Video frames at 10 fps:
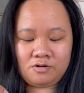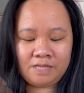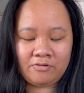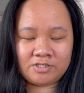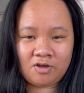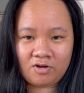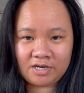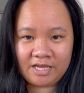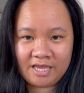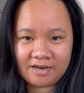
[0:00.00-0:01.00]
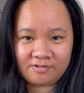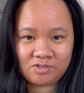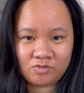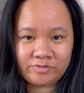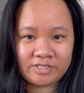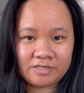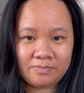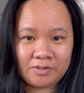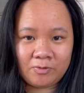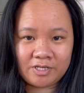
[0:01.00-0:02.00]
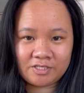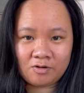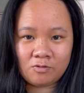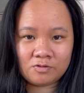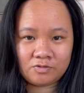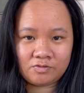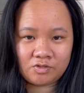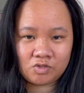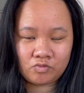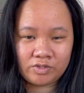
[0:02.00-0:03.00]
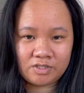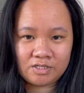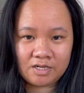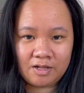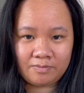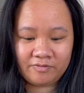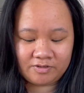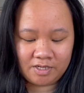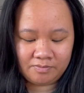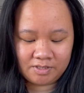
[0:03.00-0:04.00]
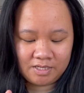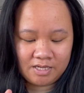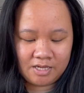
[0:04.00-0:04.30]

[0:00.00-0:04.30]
Now it's hot, I cannot squeeze it, but when it's cold, you squeeze it a couple of times,